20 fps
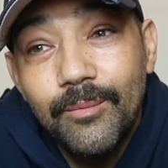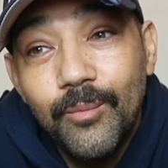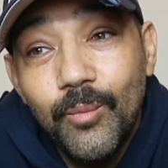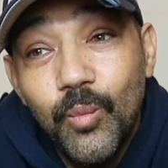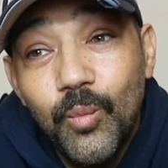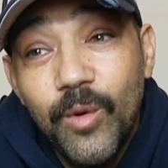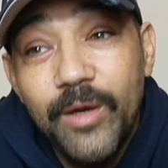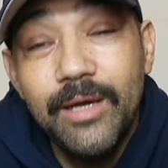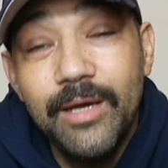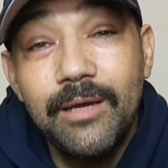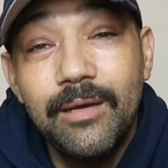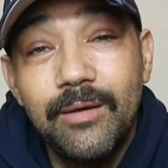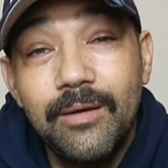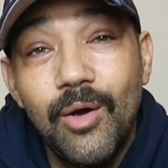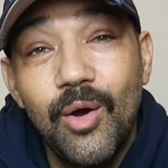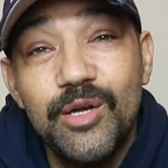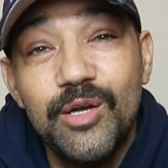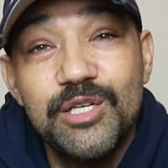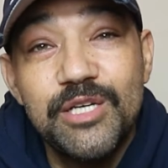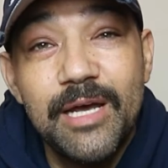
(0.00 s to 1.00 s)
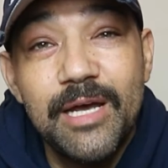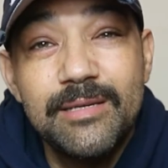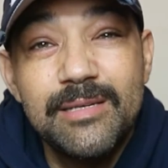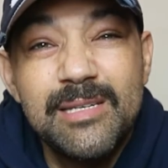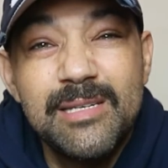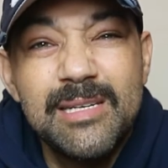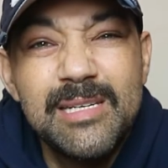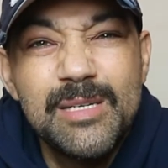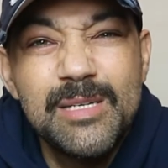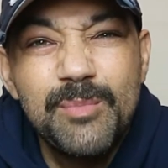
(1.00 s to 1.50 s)
we got a
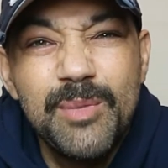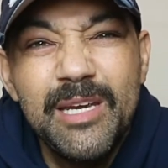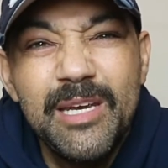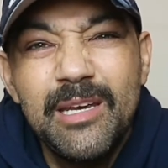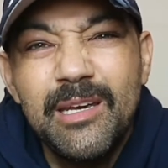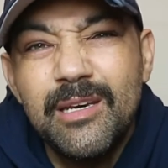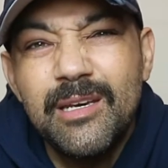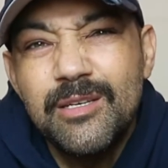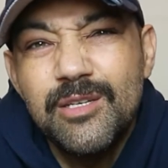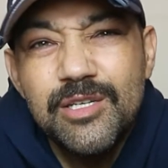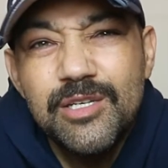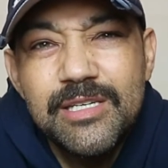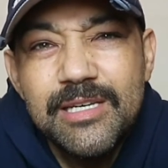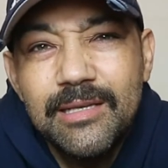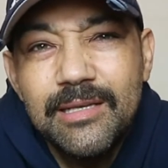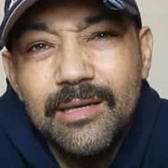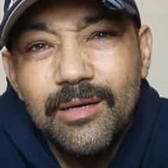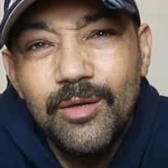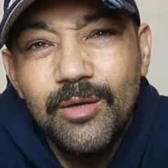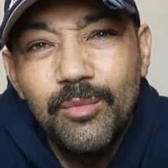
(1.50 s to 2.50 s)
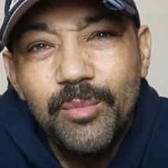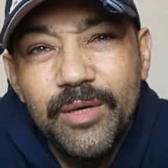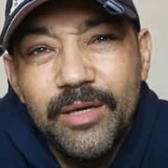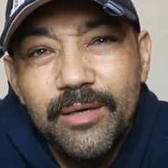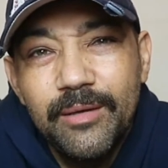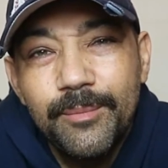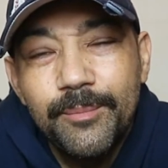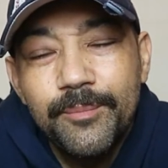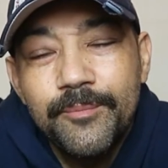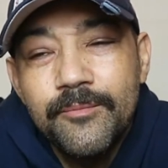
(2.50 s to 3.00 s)
chance to speak just a little
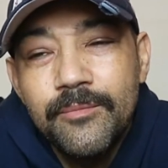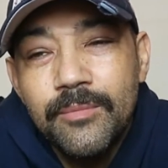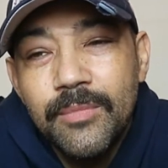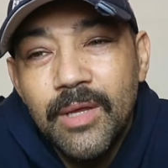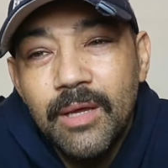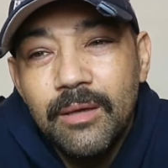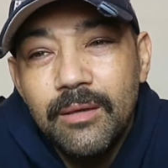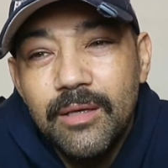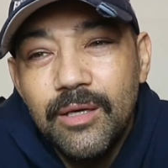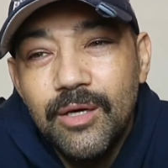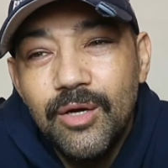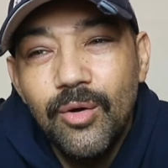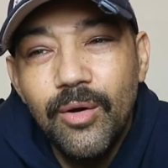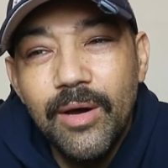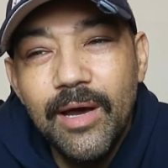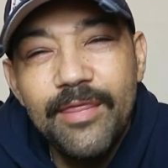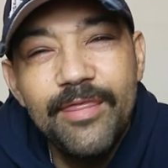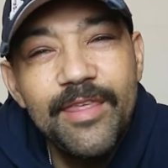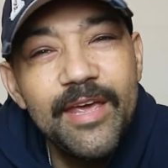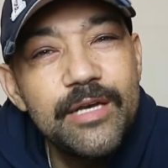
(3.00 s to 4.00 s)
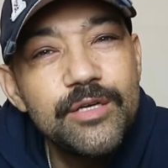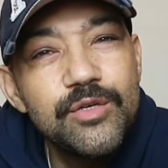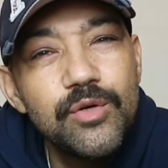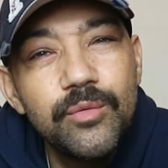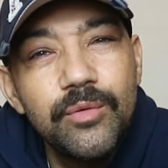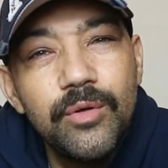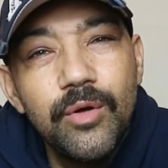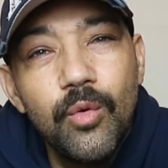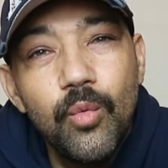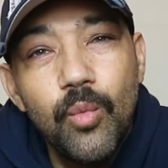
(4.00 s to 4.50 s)
bit, you know, and they
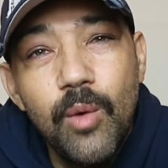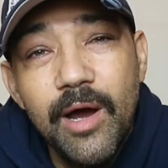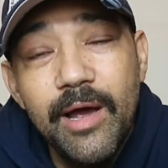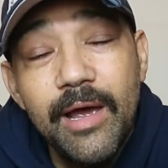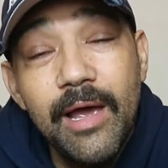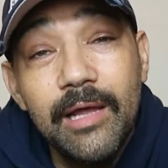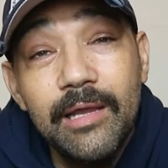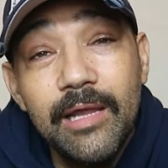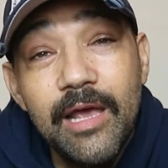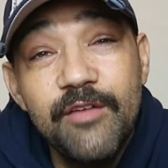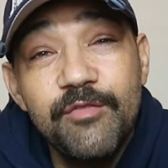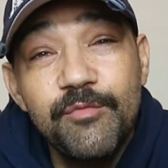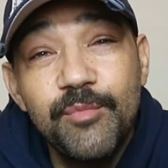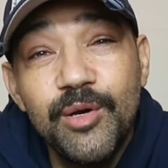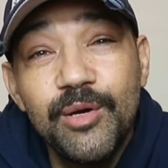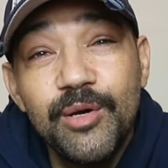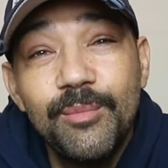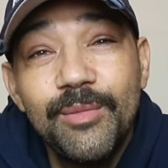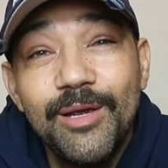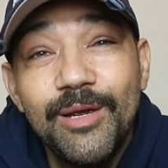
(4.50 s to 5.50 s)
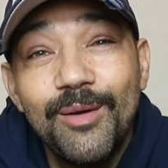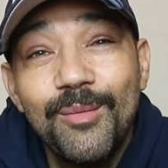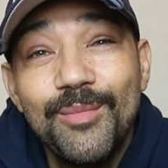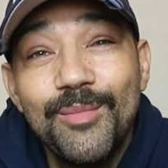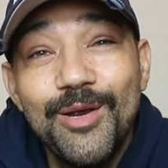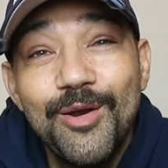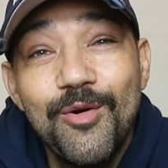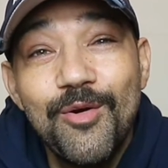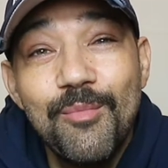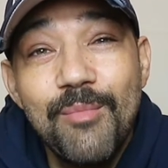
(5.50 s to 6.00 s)
don't know why I left Birmingham.
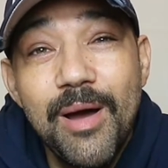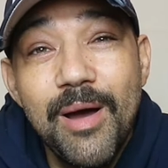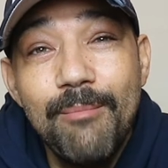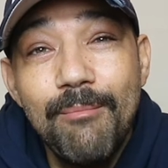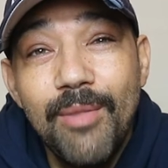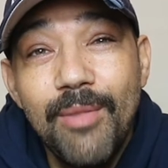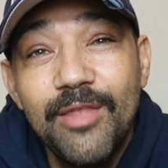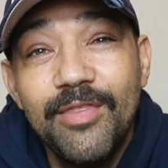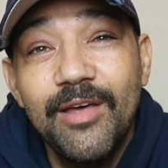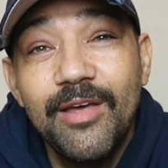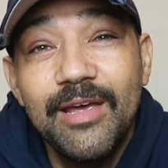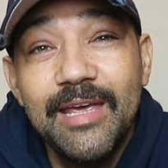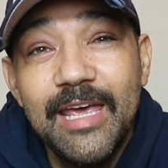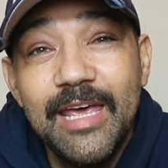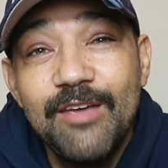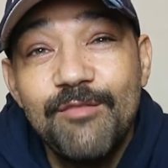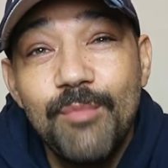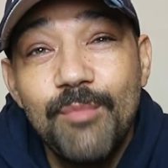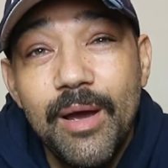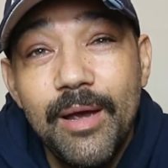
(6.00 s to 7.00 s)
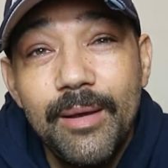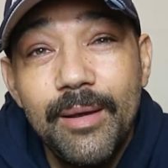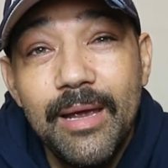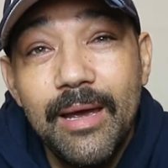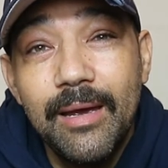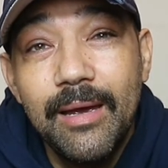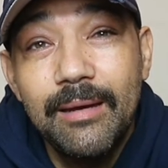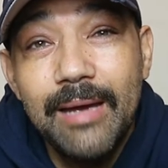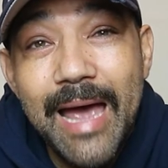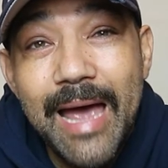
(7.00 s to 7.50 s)
You know, my mother gave my
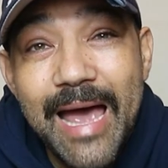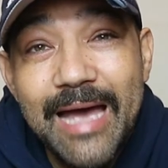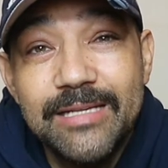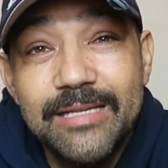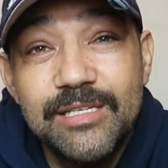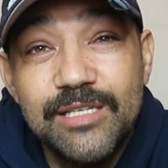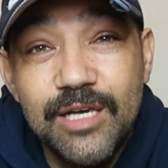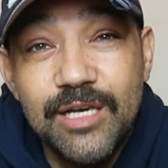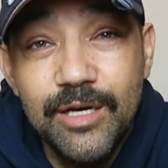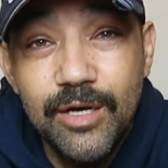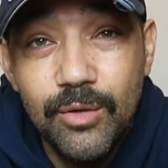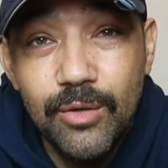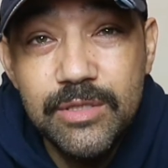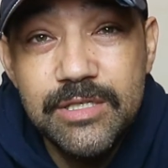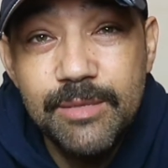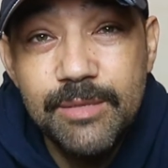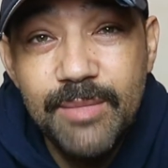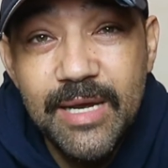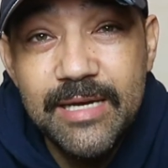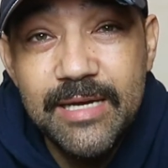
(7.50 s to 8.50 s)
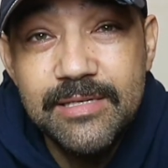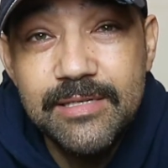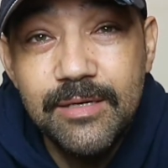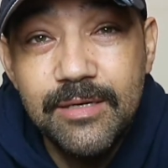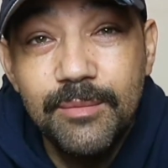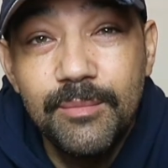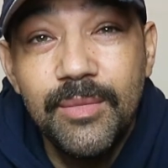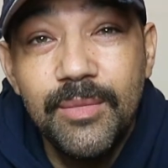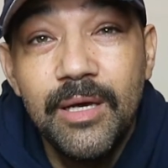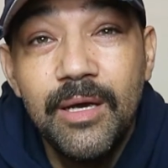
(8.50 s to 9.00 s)
aunt an
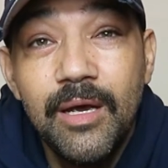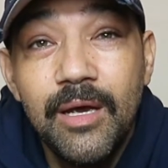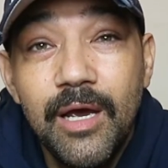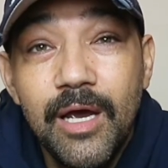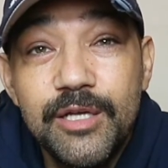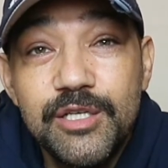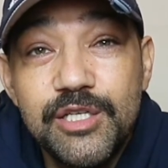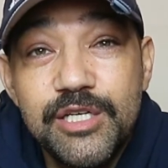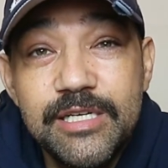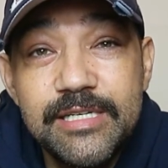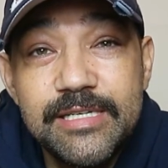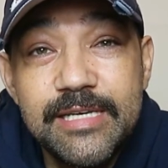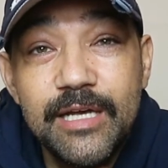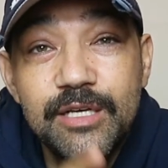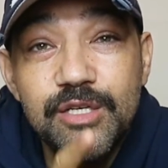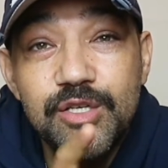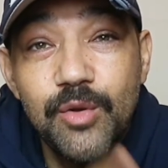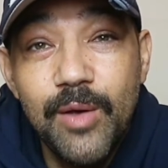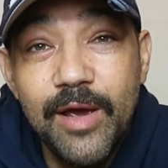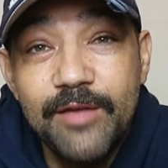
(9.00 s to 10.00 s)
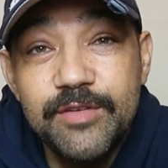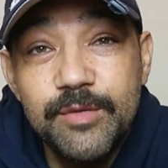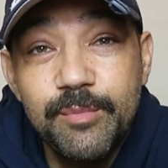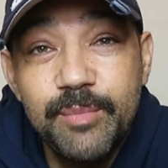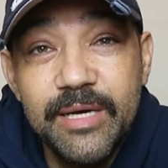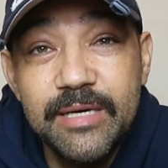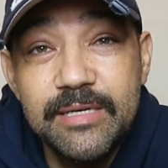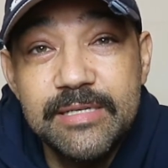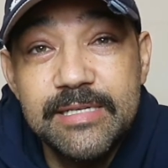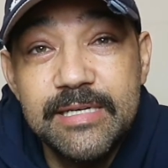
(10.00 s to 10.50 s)
ultimatum and she said, you have to
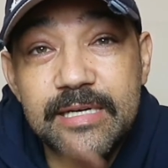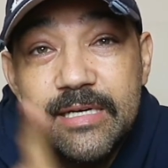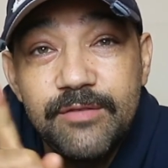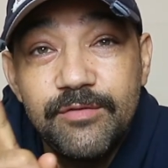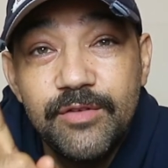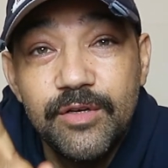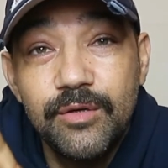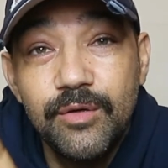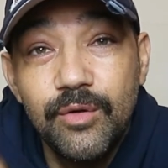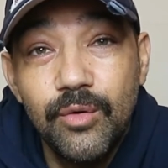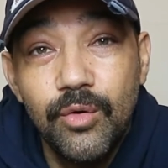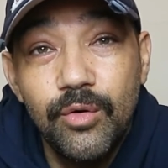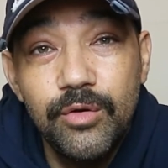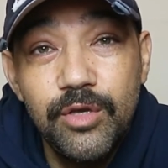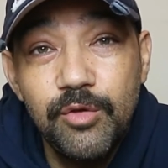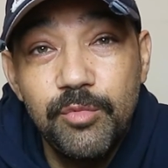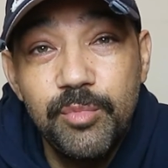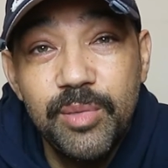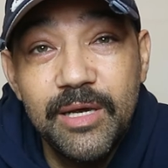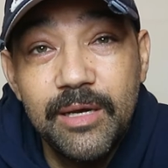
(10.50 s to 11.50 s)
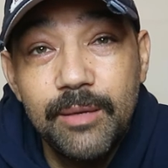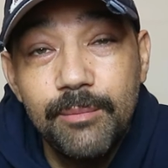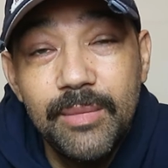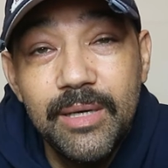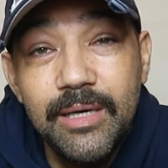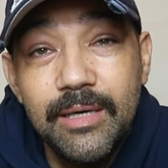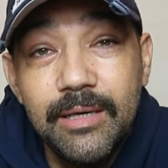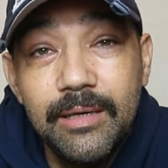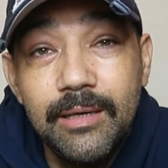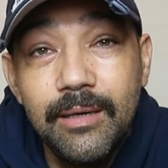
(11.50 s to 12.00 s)
pick Stephen or you pick
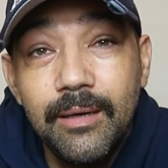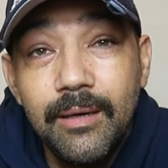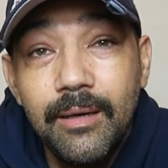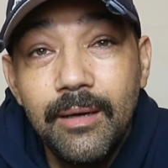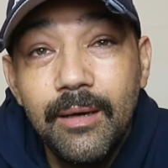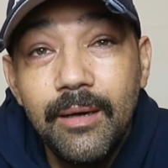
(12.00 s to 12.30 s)
me.